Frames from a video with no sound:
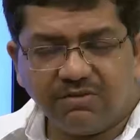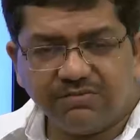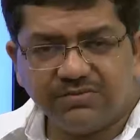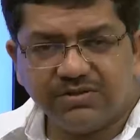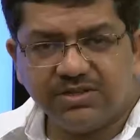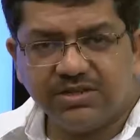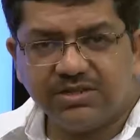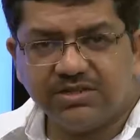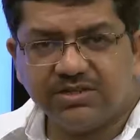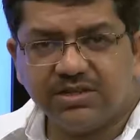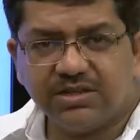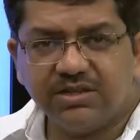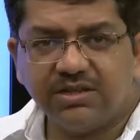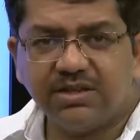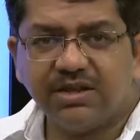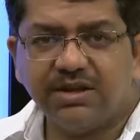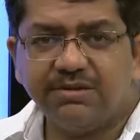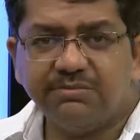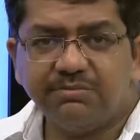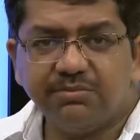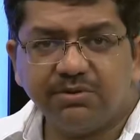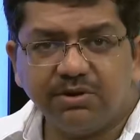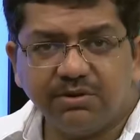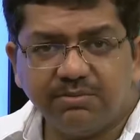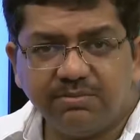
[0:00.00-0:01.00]
season, then
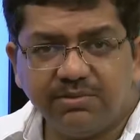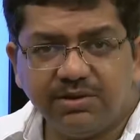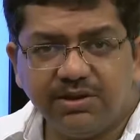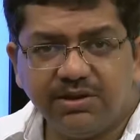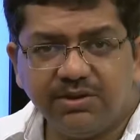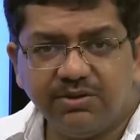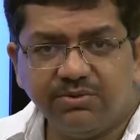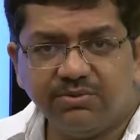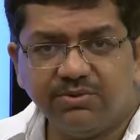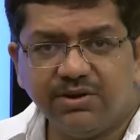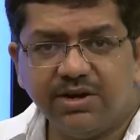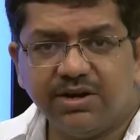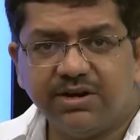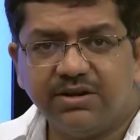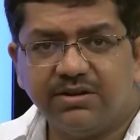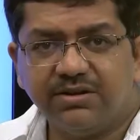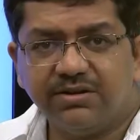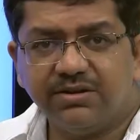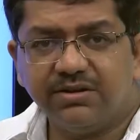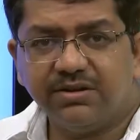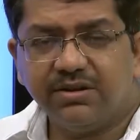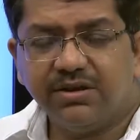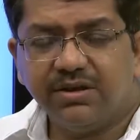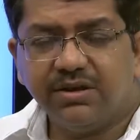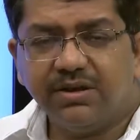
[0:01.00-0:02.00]
probably you get
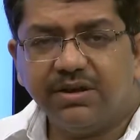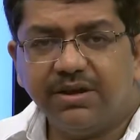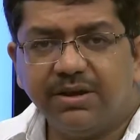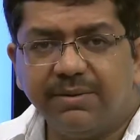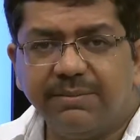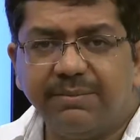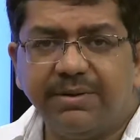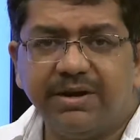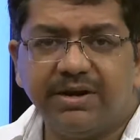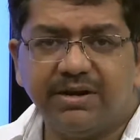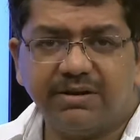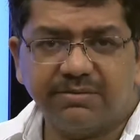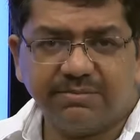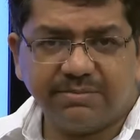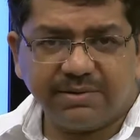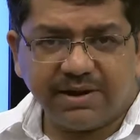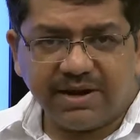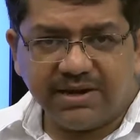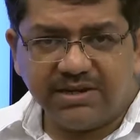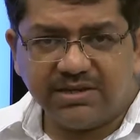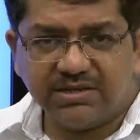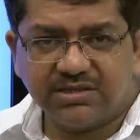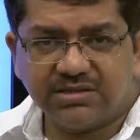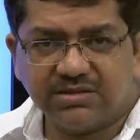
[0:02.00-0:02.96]
a better price.